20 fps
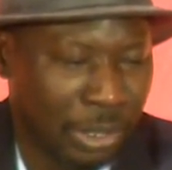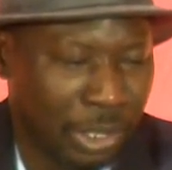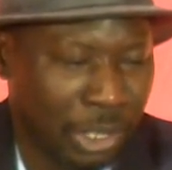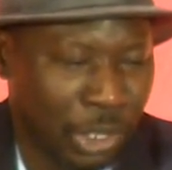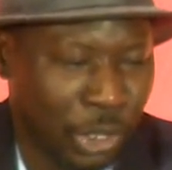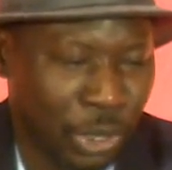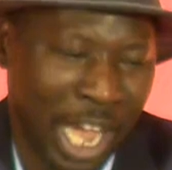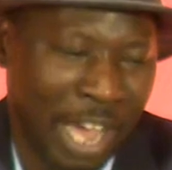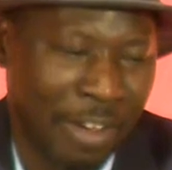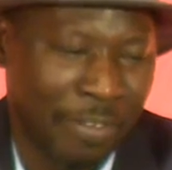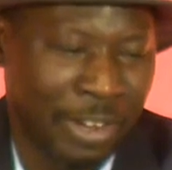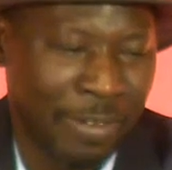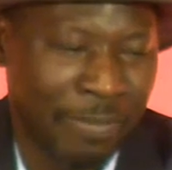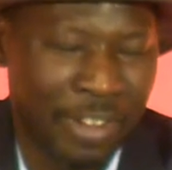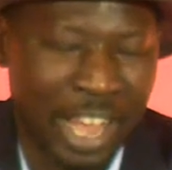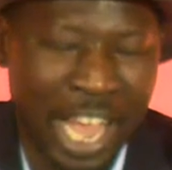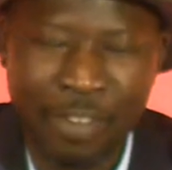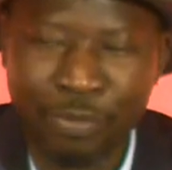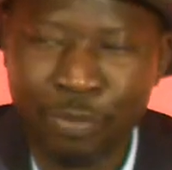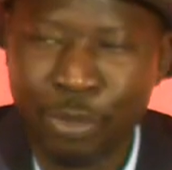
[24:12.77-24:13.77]
You have
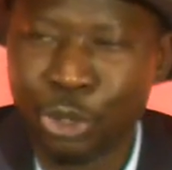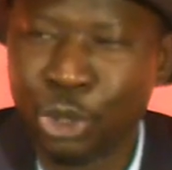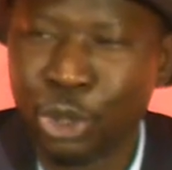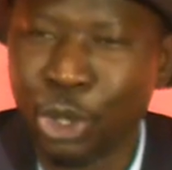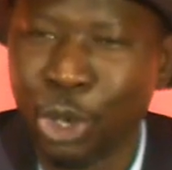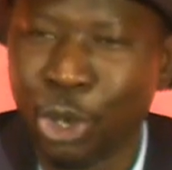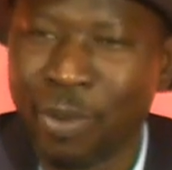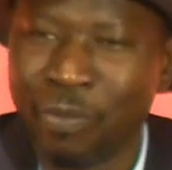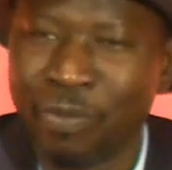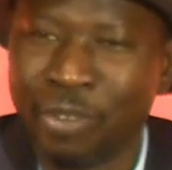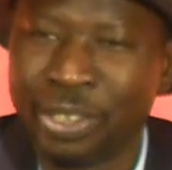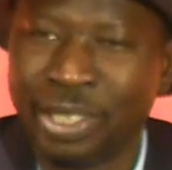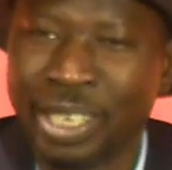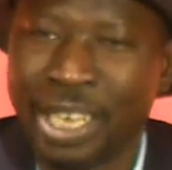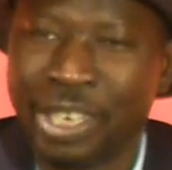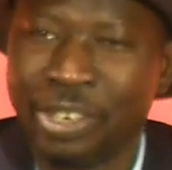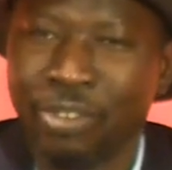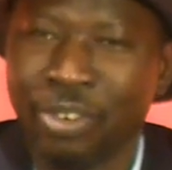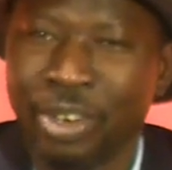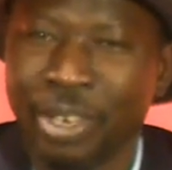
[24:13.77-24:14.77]
revived the soul of the
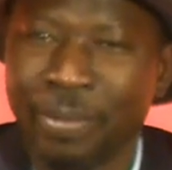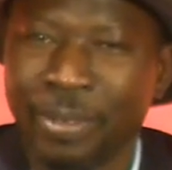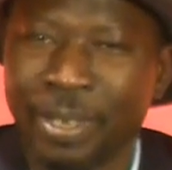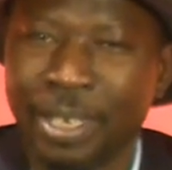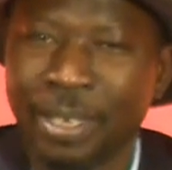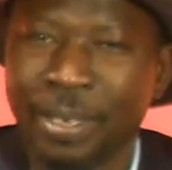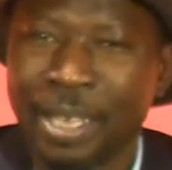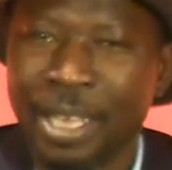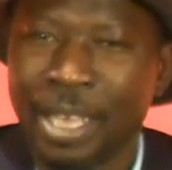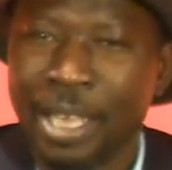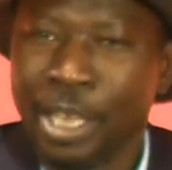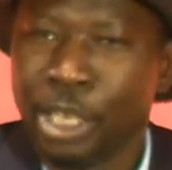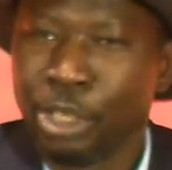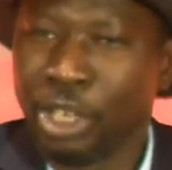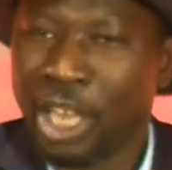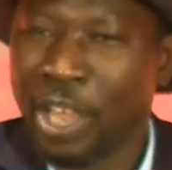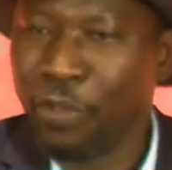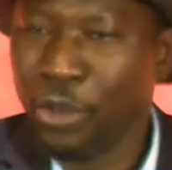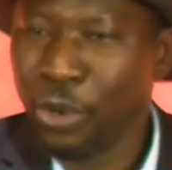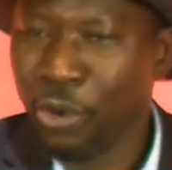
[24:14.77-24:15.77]
century. Right? So
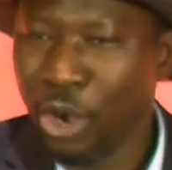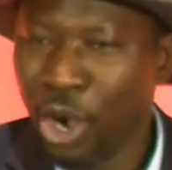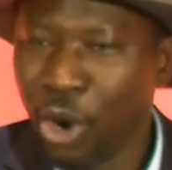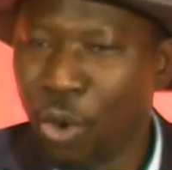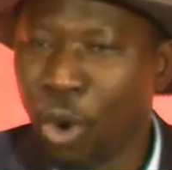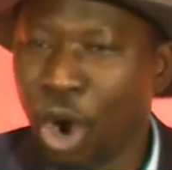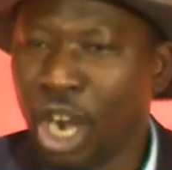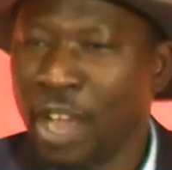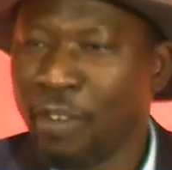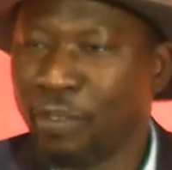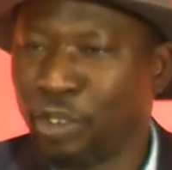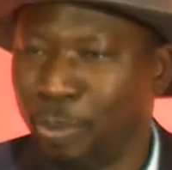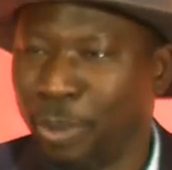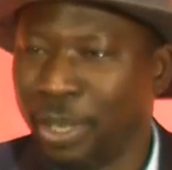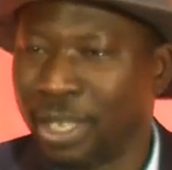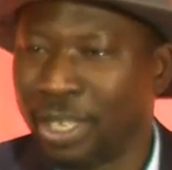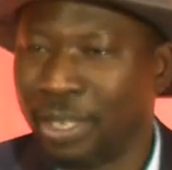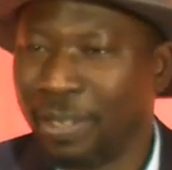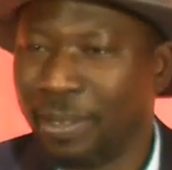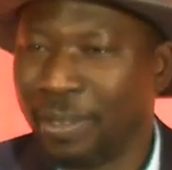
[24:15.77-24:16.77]
if you are a Wolof
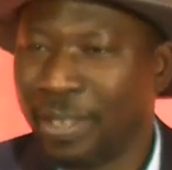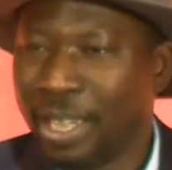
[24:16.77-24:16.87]
speaker,